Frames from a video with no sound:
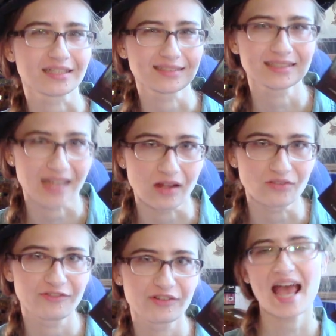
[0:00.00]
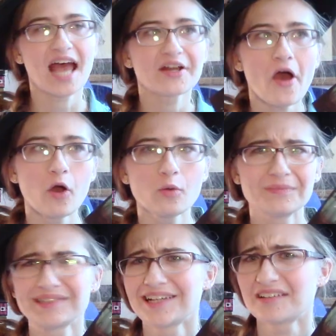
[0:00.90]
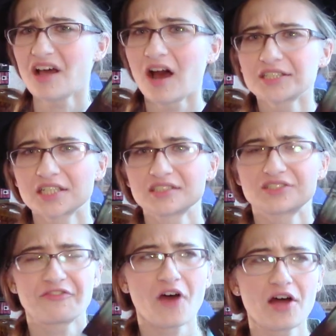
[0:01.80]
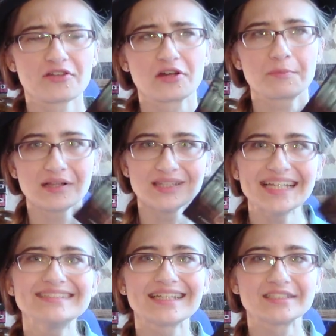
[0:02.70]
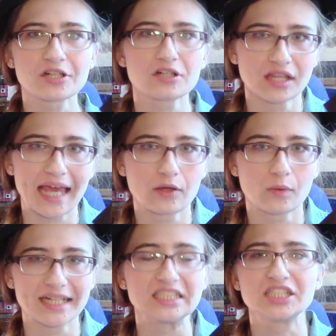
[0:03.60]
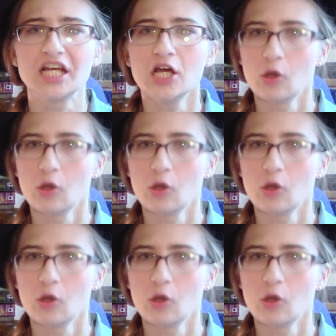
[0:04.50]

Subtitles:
itself. At home, Natasha's father polices her language,